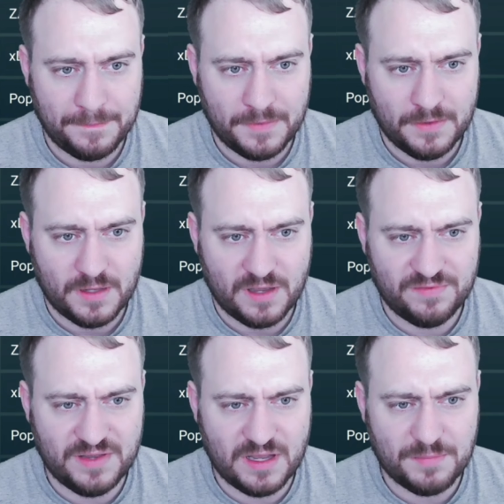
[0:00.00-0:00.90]
I
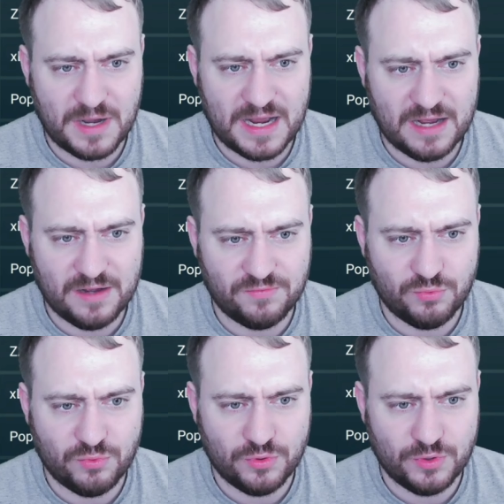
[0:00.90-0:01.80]
think I might have
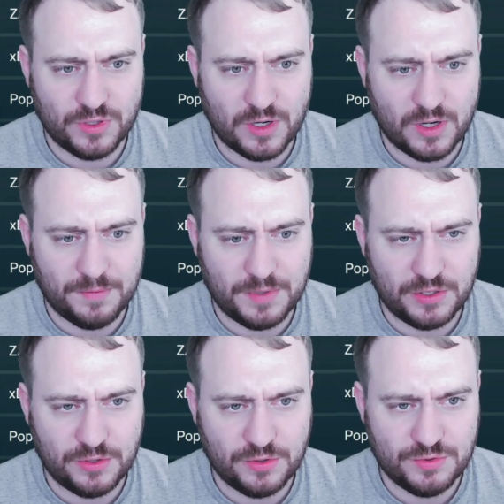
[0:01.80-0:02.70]
one on my
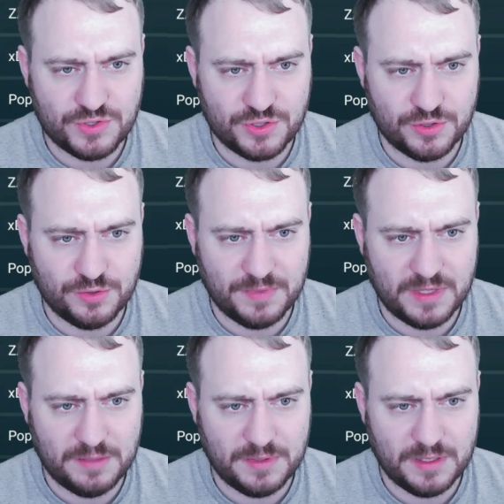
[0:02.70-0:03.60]
YouTube,
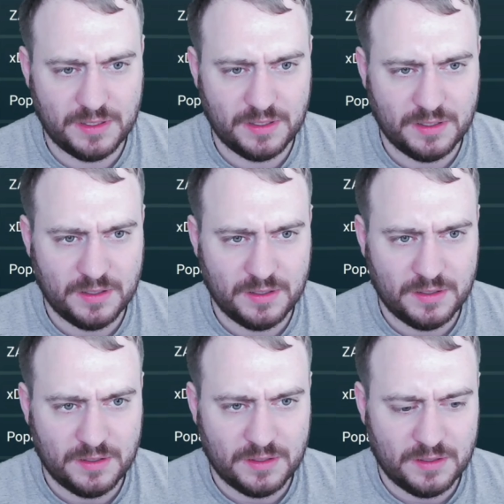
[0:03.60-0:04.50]
maybe.
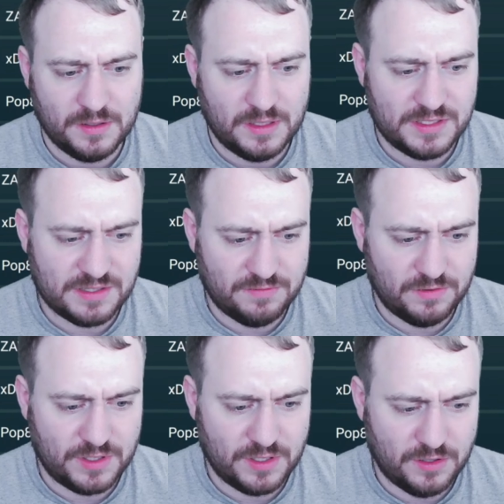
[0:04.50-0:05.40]
Let's have a
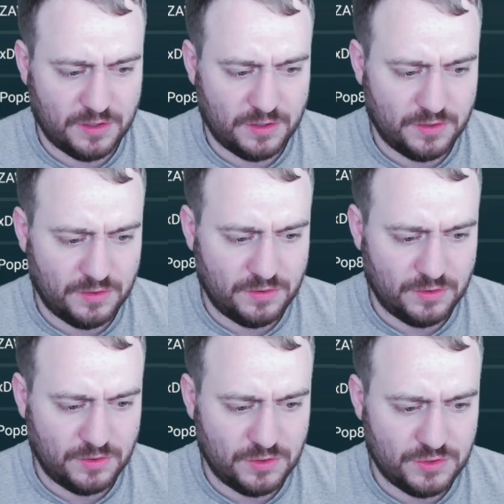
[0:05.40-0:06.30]
look on the
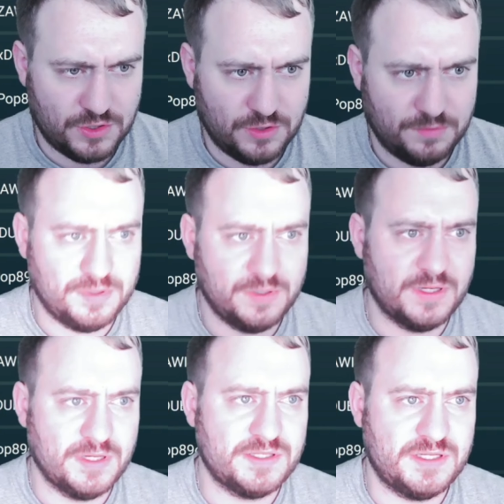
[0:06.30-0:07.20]
YouTube
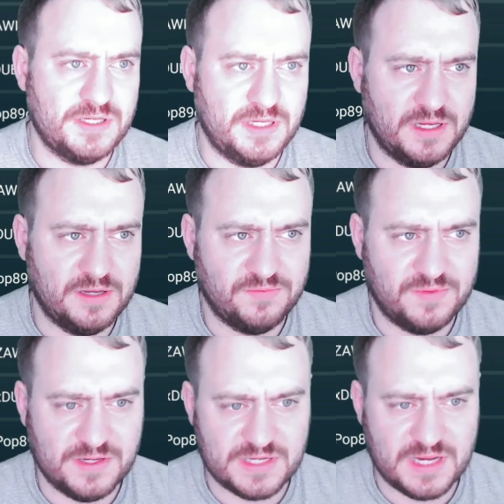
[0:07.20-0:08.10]
and see if
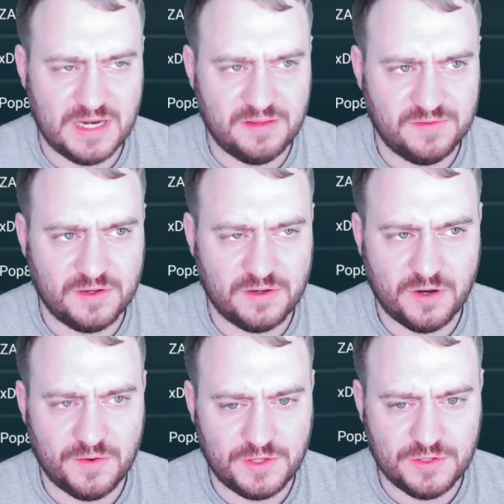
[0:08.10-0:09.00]
there's anything on
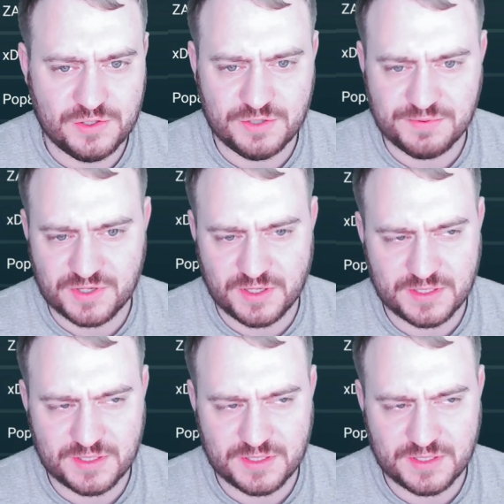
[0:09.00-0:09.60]
the YouTube side.